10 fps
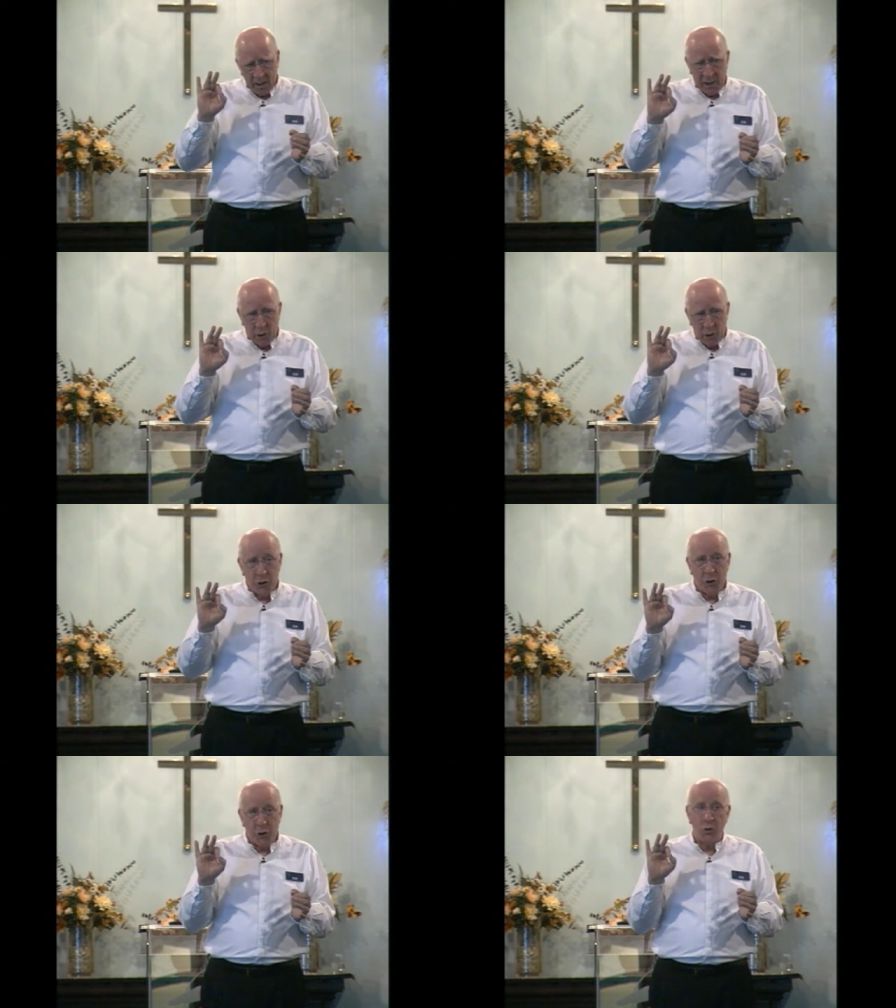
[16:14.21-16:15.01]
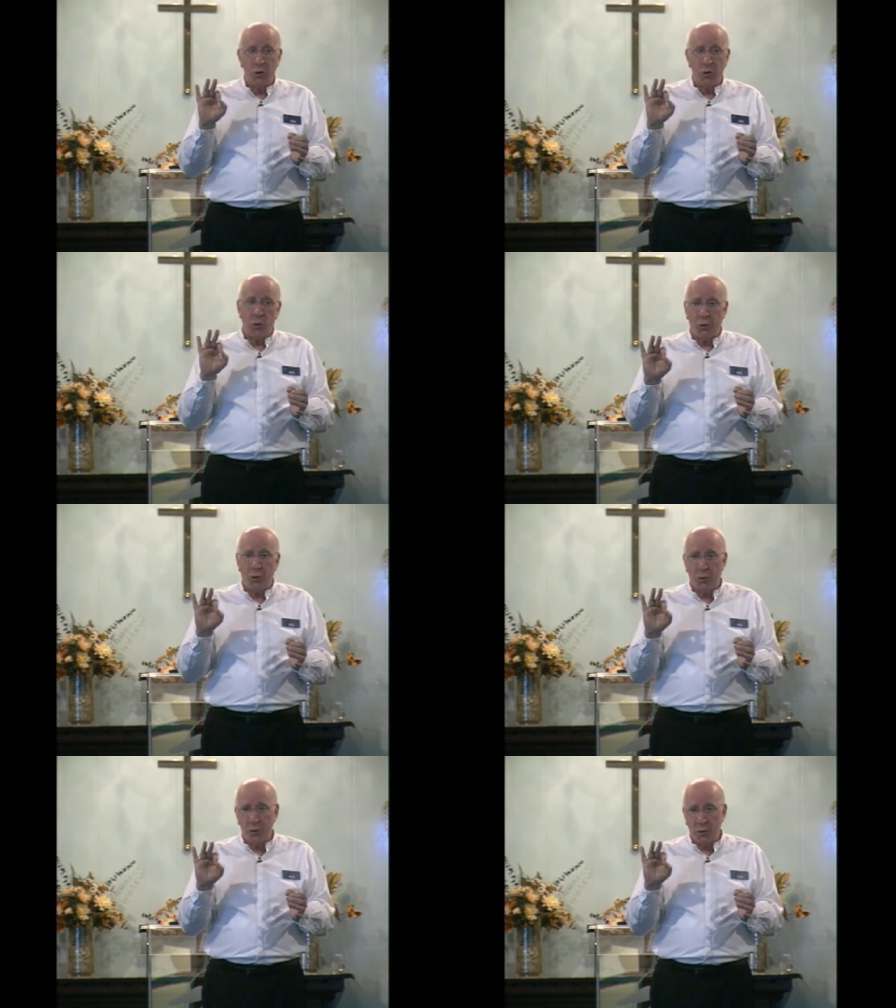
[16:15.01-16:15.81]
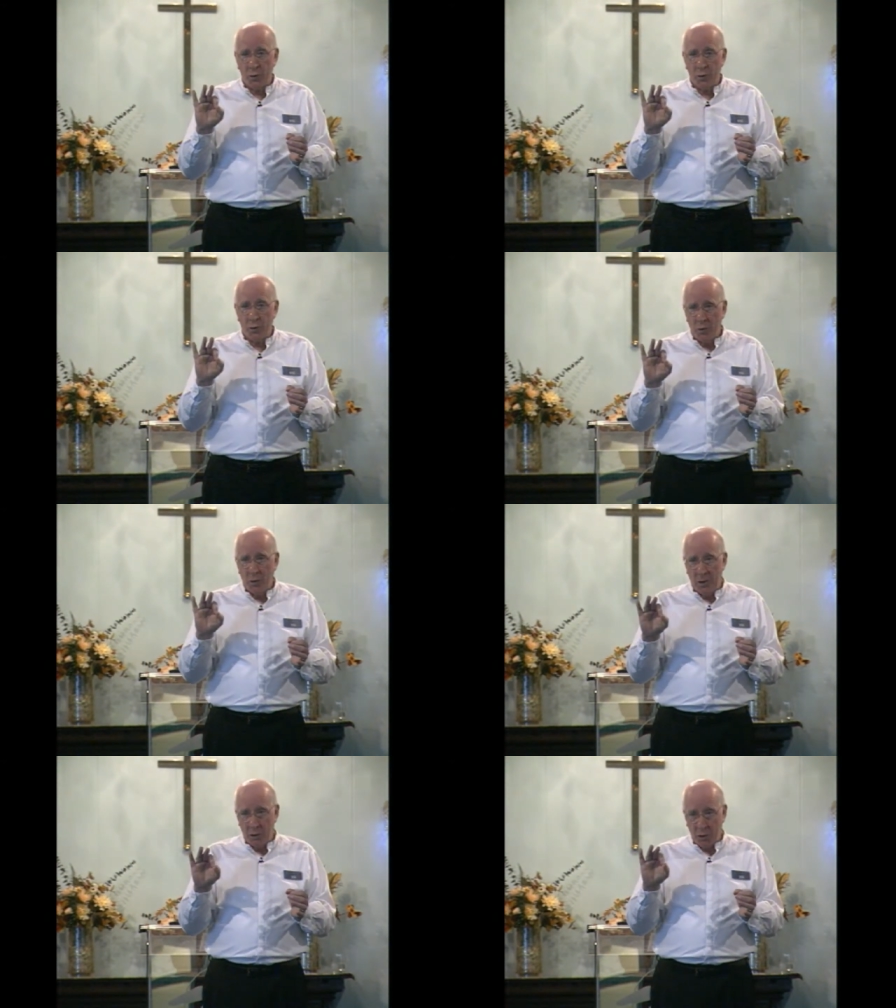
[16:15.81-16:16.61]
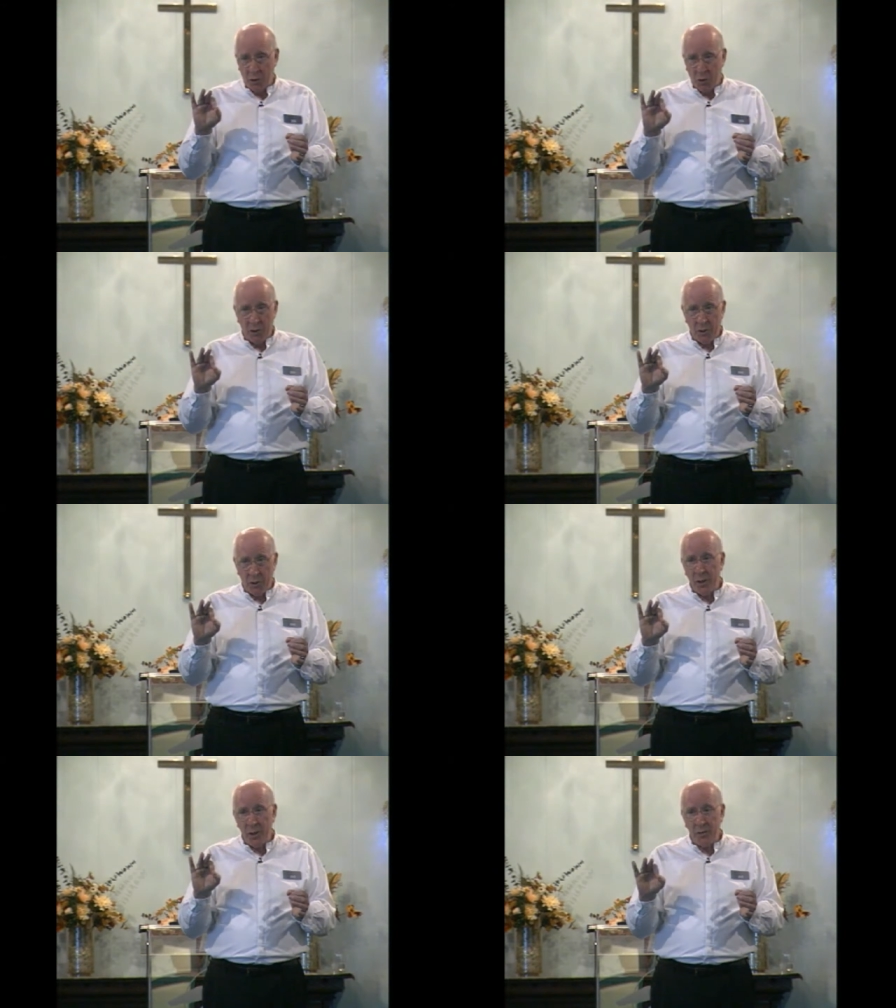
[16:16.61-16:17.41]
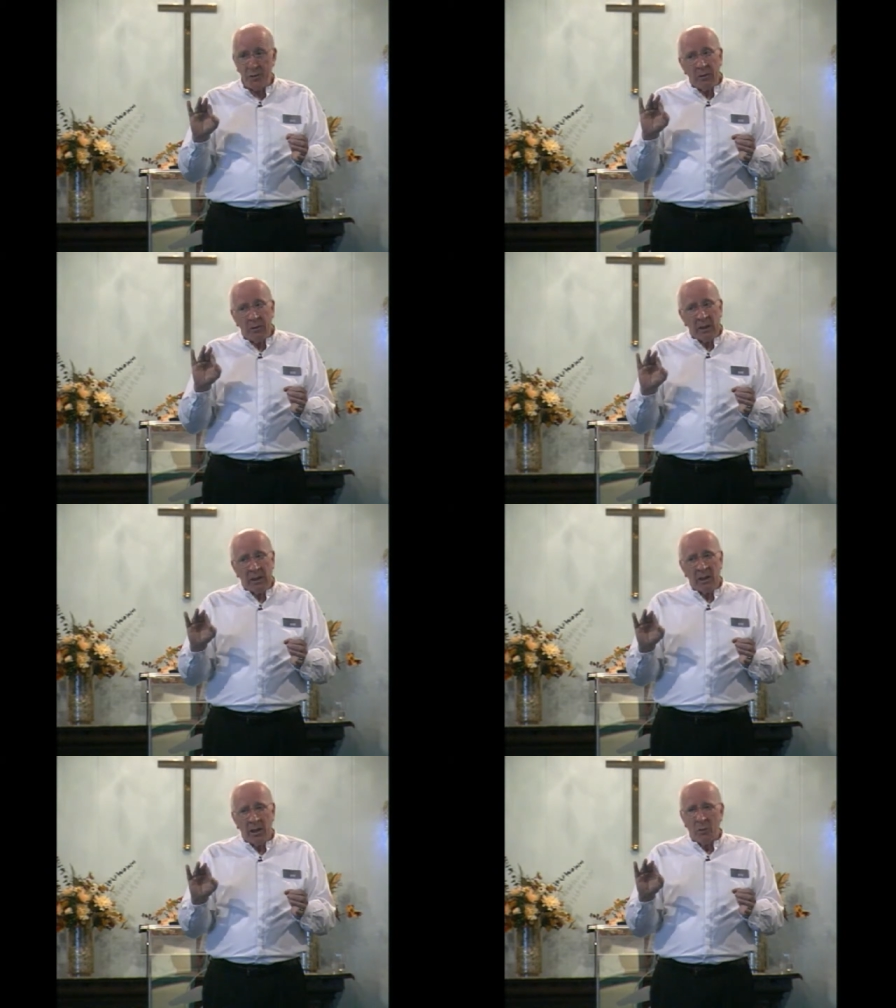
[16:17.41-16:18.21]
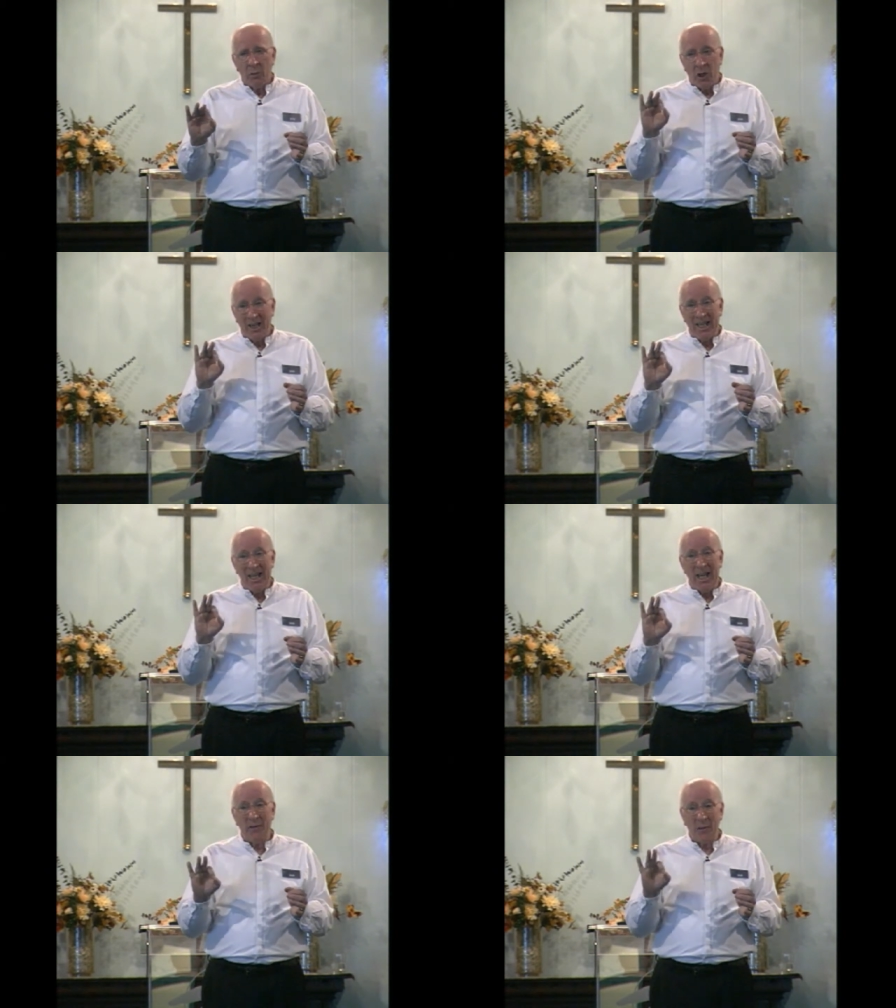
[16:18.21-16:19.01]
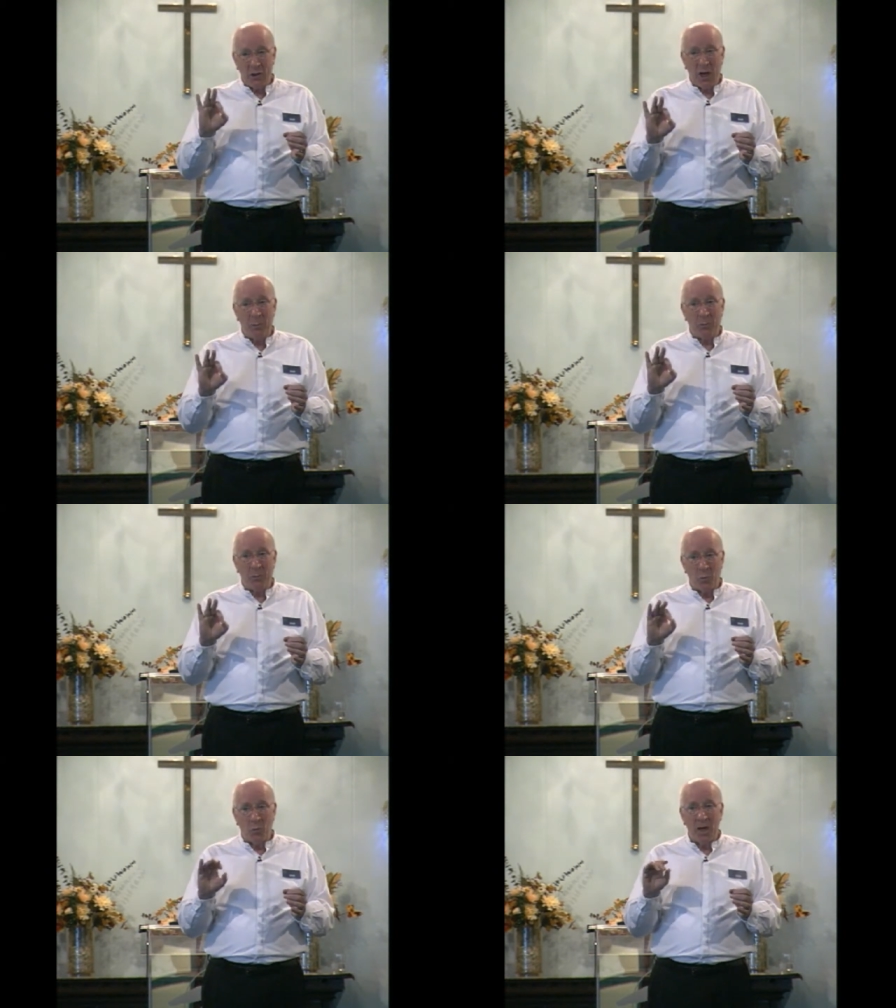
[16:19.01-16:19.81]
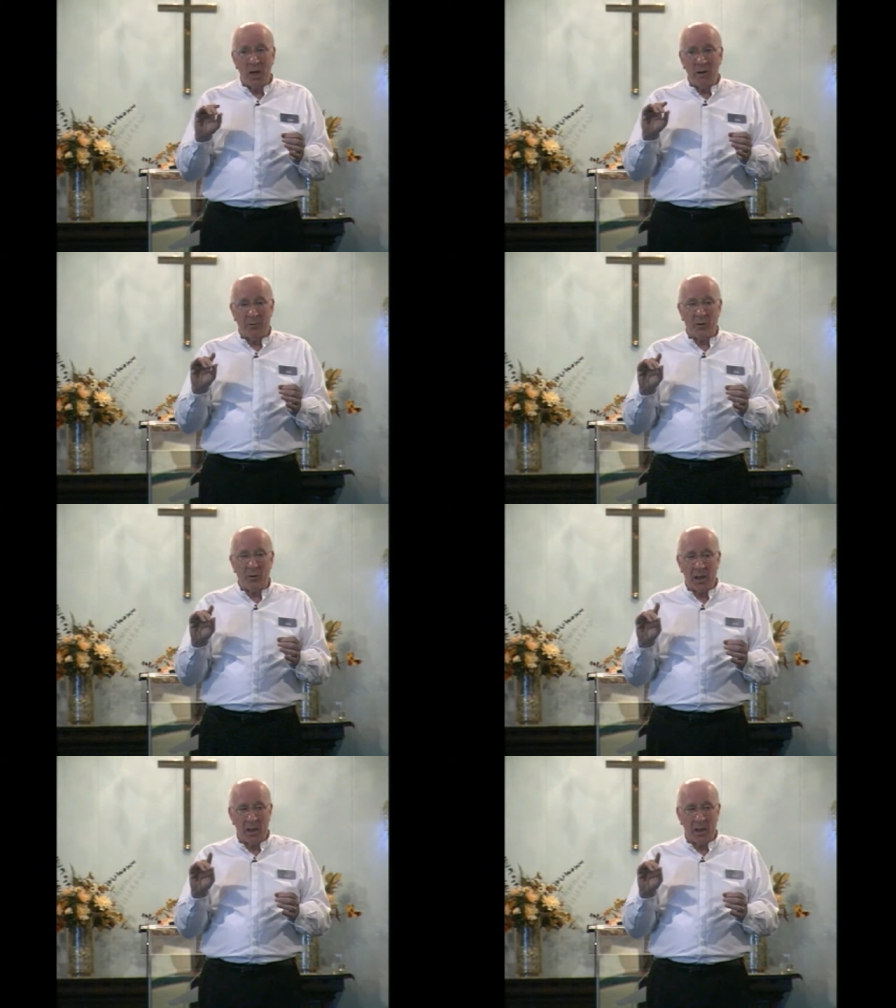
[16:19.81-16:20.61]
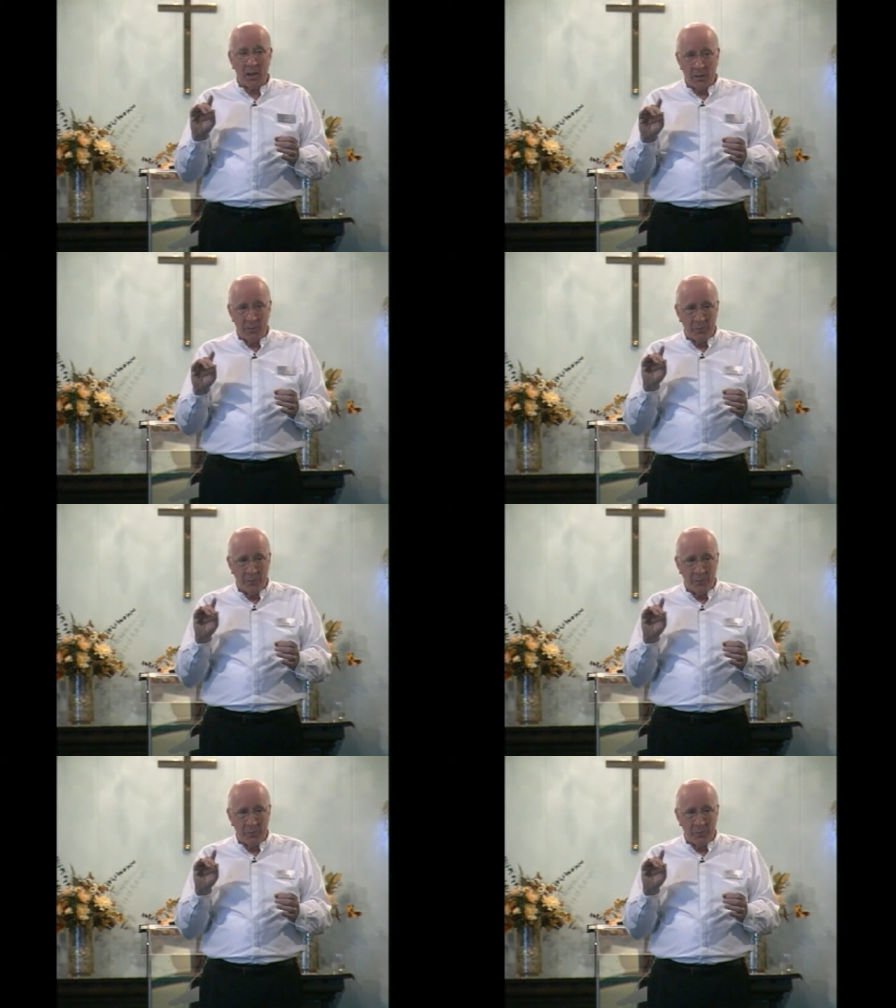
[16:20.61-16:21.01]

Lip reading: that in truth and in spirit, we are never separate one from the other.